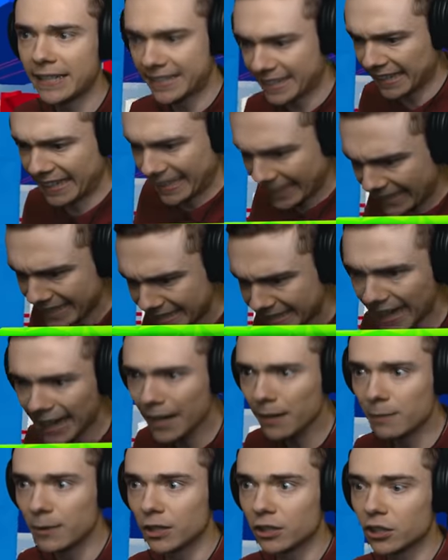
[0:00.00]
It's in
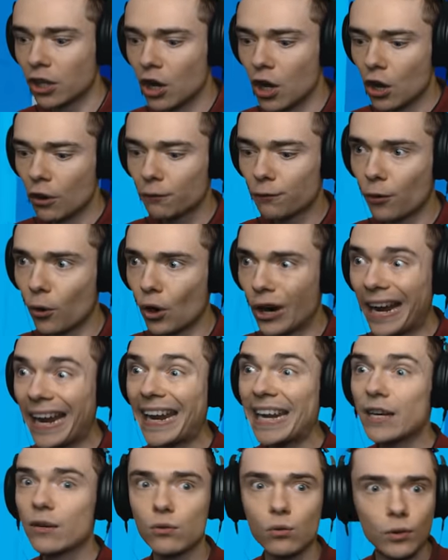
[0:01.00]
containment for
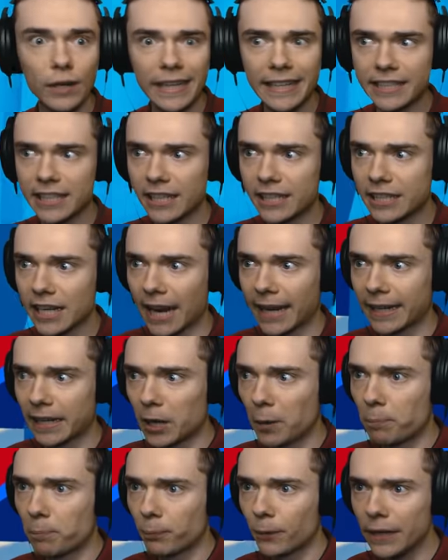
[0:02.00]
a reason. It's like
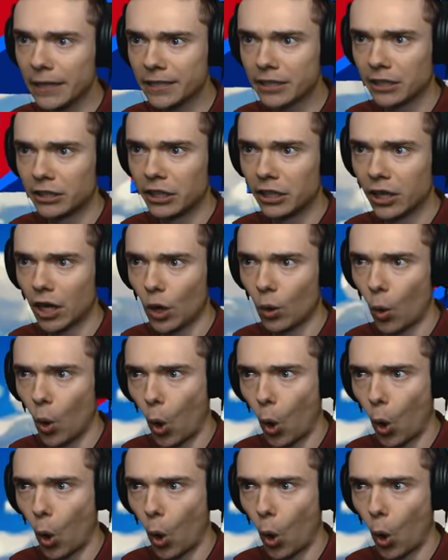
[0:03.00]
in a prison, you know.